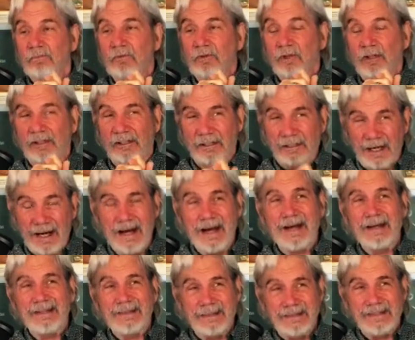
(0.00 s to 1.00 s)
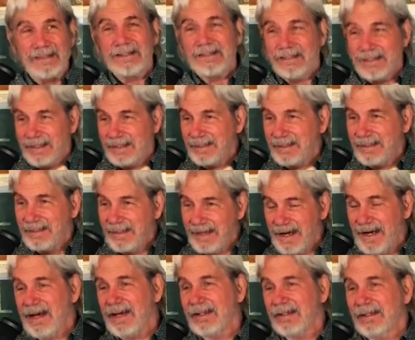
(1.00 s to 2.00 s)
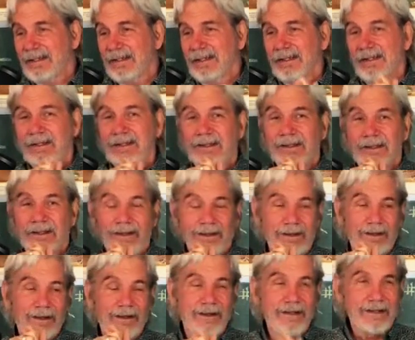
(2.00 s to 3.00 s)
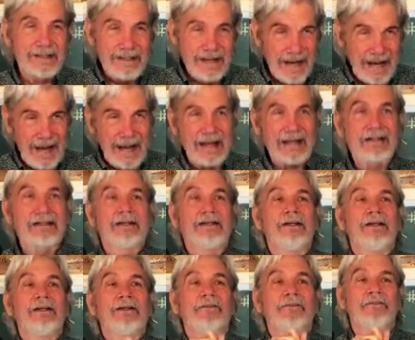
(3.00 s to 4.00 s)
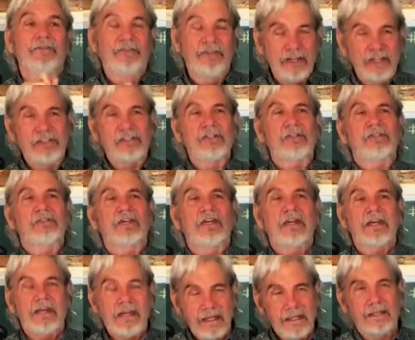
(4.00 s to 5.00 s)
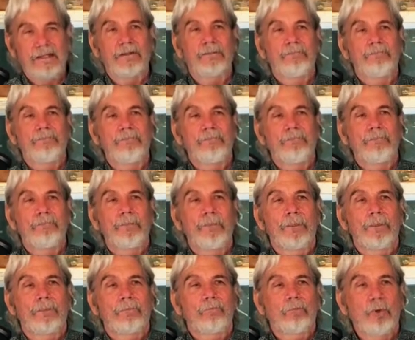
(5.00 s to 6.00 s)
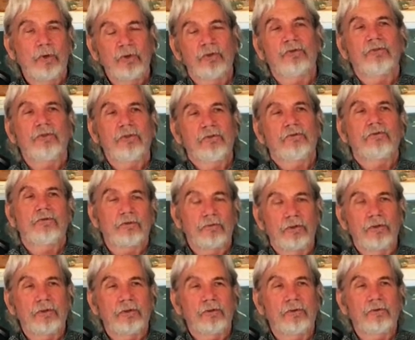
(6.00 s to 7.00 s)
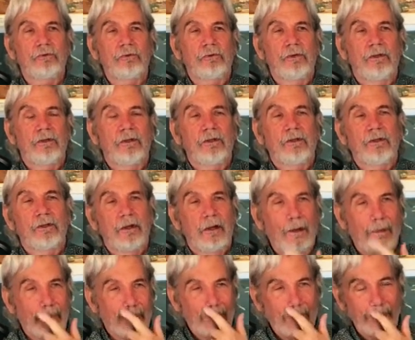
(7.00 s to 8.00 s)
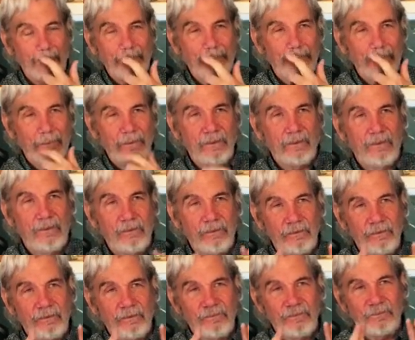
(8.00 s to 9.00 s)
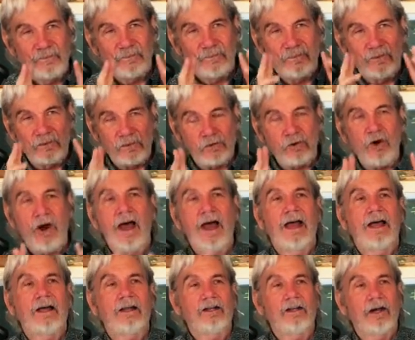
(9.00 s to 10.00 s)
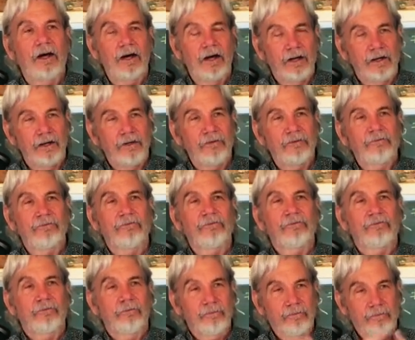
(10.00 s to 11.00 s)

to God, this is not uh, an attack. This is Him putting you through uh, the trial of